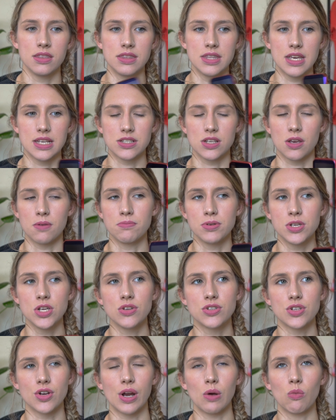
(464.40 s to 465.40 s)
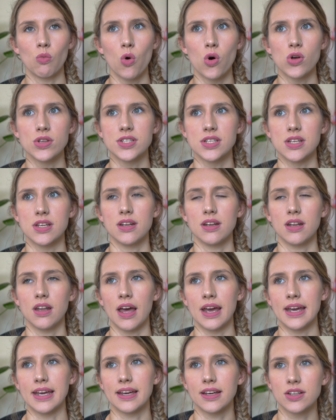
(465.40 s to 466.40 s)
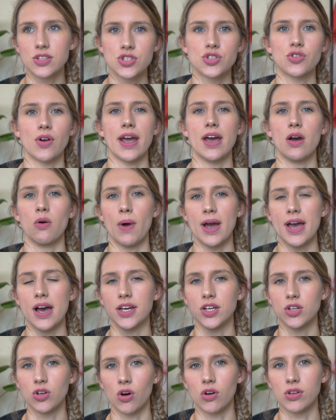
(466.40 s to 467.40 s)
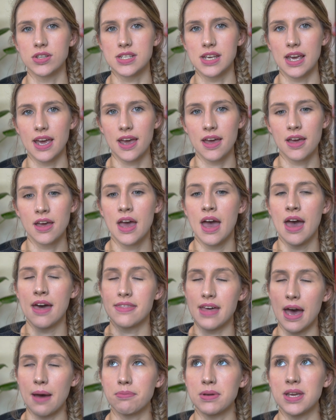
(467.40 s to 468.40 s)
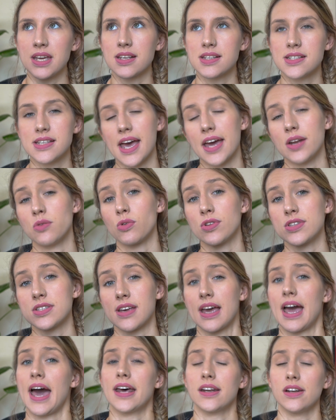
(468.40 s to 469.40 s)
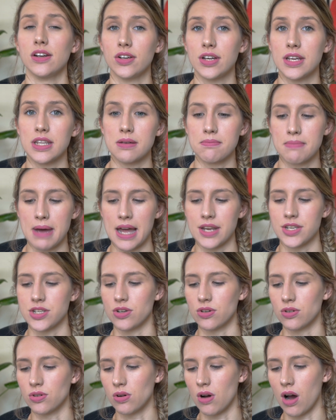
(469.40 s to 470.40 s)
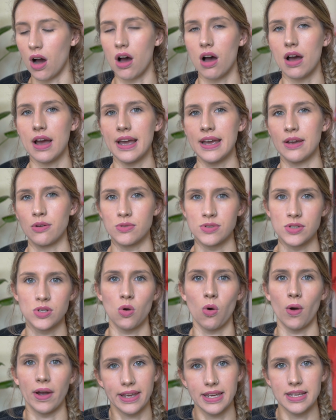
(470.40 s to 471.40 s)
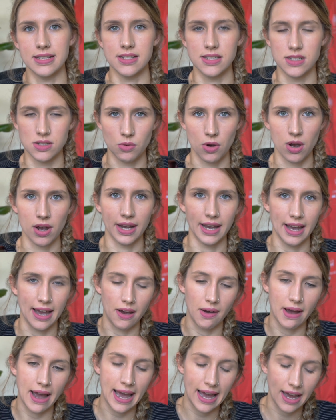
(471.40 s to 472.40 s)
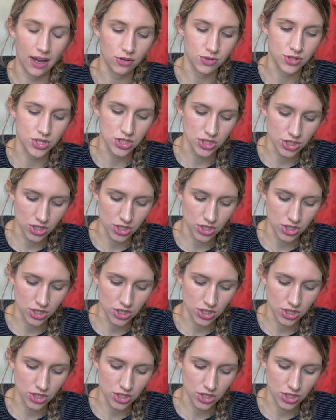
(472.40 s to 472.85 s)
this computer, it wasn't like straight away I got it. That being said, once I had a look in the manual, it was quite easy to work out how to